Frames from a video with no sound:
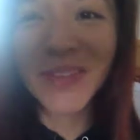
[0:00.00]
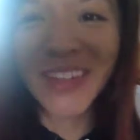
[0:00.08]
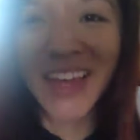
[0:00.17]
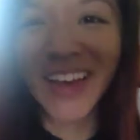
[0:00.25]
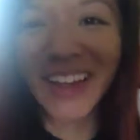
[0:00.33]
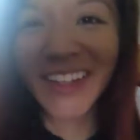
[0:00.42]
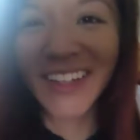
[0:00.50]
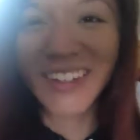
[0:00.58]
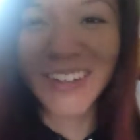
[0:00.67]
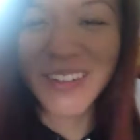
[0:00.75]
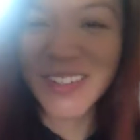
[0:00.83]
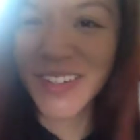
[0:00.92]
me that
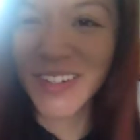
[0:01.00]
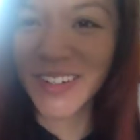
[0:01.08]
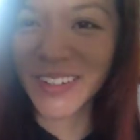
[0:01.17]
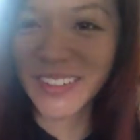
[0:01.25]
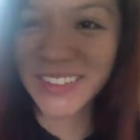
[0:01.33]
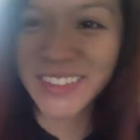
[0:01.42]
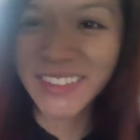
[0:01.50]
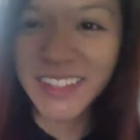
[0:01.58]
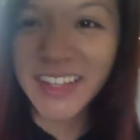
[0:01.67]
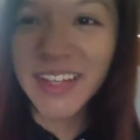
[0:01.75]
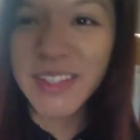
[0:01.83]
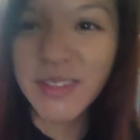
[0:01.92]
later.
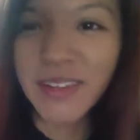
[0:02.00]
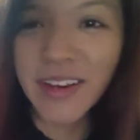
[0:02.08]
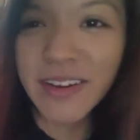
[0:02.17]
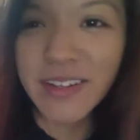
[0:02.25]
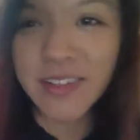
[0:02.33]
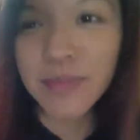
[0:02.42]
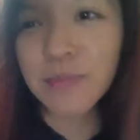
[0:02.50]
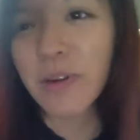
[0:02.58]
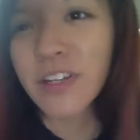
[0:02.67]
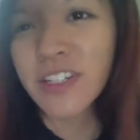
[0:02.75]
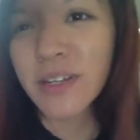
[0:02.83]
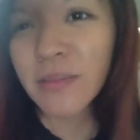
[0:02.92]
So now he's
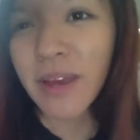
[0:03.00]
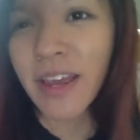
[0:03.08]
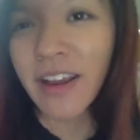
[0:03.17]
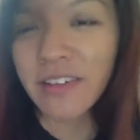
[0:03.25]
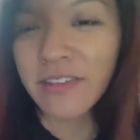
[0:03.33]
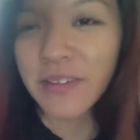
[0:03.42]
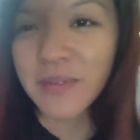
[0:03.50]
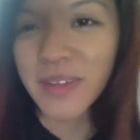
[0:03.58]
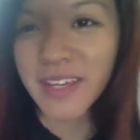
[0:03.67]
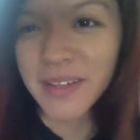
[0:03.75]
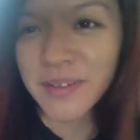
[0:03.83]
brushing my hair for me.